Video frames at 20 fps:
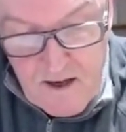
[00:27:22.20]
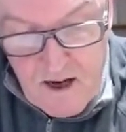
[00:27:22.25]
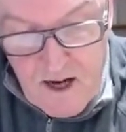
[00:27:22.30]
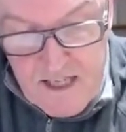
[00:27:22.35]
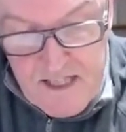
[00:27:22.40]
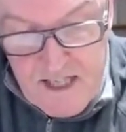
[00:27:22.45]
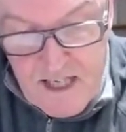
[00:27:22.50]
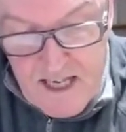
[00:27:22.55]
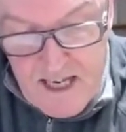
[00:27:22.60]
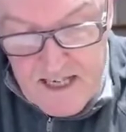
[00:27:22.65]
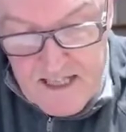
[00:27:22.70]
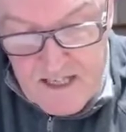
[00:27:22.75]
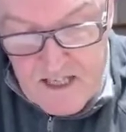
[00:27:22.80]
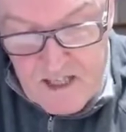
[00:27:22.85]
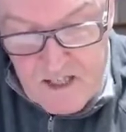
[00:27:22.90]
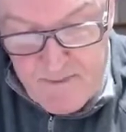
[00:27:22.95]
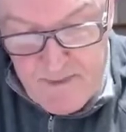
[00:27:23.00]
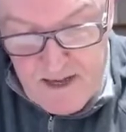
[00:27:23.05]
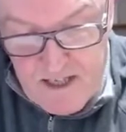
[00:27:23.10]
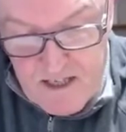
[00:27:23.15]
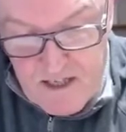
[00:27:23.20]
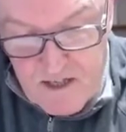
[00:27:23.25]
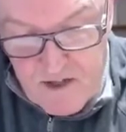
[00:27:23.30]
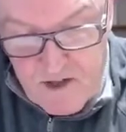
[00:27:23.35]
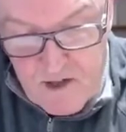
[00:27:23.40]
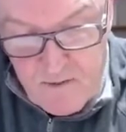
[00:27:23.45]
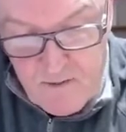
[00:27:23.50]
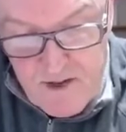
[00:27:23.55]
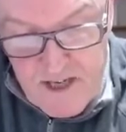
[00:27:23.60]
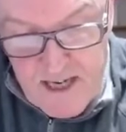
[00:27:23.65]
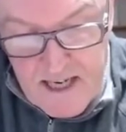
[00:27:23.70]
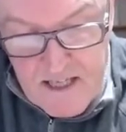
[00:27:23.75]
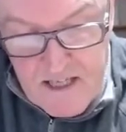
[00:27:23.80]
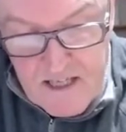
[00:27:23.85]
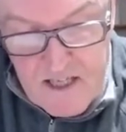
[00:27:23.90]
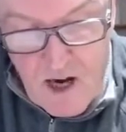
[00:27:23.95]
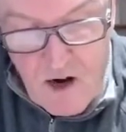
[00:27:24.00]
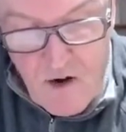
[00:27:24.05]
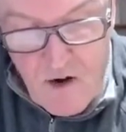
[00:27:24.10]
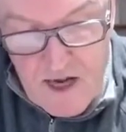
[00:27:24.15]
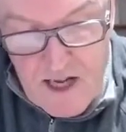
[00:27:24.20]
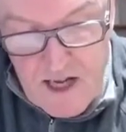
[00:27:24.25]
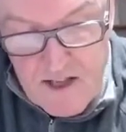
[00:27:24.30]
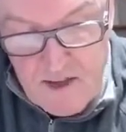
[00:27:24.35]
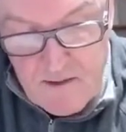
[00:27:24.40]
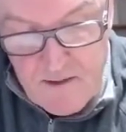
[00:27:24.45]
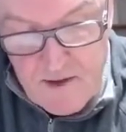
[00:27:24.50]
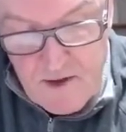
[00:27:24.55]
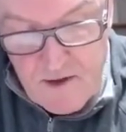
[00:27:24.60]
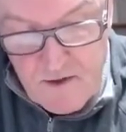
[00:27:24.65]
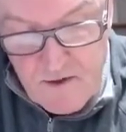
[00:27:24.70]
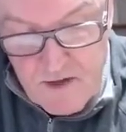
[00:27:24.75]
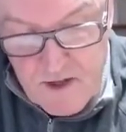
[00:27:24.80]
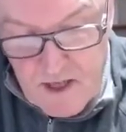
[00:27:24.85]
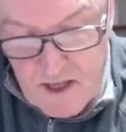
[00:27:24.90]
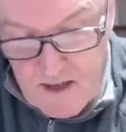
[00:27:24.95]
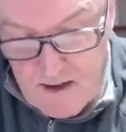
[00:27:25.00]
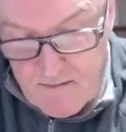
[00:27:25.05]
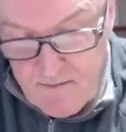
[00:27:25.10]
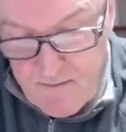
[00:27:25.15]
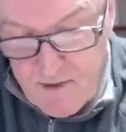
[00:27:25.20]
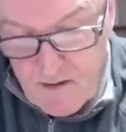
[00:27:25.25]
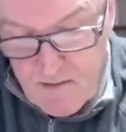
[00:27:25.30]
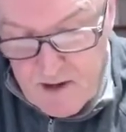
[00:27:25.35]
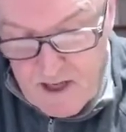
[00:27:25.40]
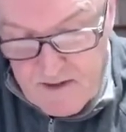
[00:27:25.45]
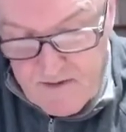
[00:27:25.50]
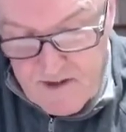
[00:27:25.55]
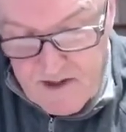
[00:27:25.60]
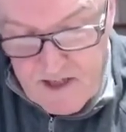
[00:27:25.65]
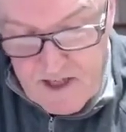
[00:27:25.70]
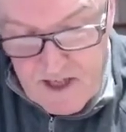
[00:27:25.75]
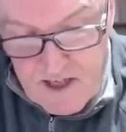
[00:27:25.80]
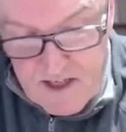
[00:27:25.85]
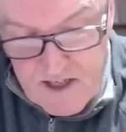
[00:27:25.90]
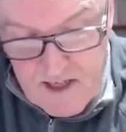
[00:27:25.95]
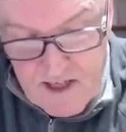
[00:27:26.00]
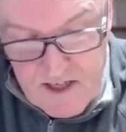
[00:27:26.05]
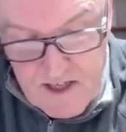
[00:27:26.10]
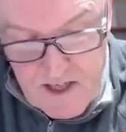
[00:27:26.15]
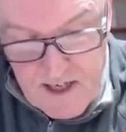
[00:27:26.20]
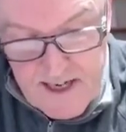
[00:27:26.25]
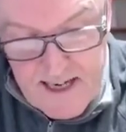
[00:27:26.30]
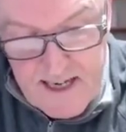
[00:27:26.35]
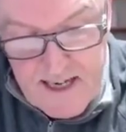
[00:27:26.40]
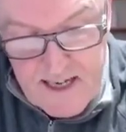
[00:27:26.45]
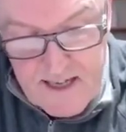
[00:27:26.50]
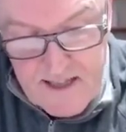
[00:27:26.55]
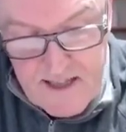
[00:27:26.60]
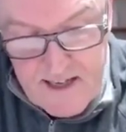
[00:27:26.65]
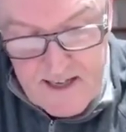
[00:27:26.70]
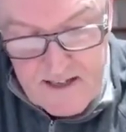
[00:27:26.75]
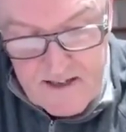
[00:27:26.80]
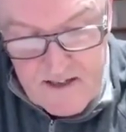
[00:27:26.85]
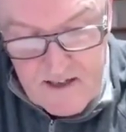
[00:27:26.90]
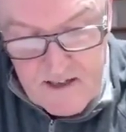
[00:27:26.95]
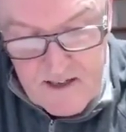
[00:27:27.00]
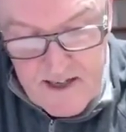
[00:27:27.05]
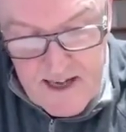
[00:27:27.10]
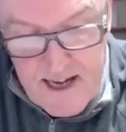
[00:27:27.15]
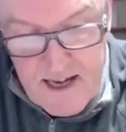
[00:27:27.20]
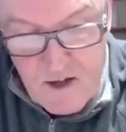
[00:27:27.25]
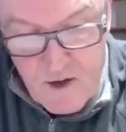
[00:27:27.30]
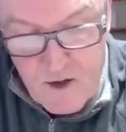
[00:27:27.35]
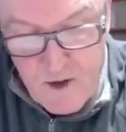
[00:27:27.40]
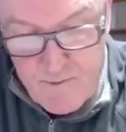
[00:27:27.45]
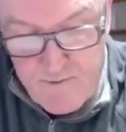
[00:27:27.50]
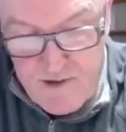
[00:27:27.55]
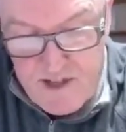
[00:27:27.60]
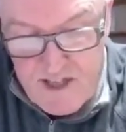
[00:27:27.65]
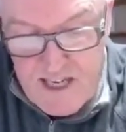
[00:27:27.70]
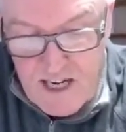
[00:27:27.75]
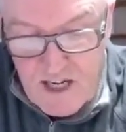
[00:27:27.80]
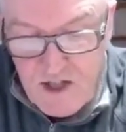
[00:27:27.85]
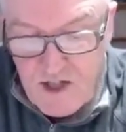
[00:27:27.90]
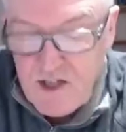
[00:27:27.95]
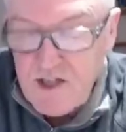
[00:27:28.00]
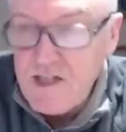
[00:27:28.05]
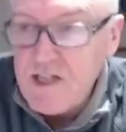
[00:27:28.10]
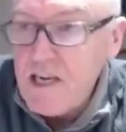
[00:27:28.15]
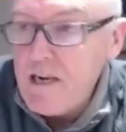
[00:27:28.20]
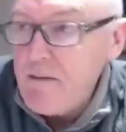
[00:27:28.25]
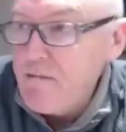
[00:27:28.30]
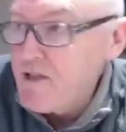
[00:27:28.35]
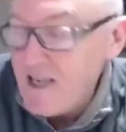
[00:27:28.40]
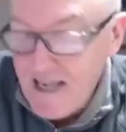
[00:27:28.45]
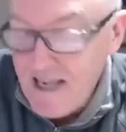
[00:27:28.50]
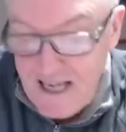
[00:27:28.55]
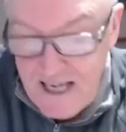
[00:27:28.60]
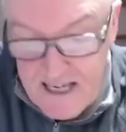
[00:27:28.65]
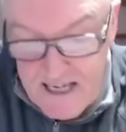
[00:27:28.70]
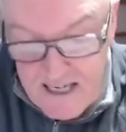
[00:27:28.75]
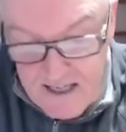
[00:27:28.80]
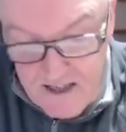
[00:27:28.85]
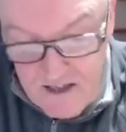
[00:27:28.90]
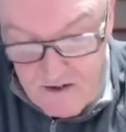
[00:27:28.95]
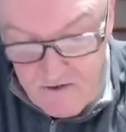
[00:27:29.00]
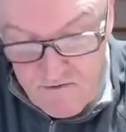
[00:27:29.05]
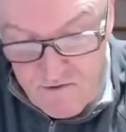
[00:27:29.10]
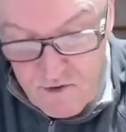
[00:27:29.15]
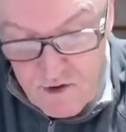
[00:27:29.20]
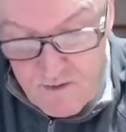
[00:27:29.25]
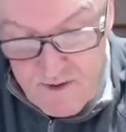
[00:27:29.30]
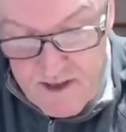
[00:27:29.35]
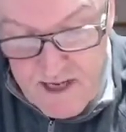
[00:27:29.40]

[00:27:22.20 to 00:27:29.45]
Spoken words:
Isolate suspected subjects. Don't let them use public facilities and getting the health protection team to clean the room.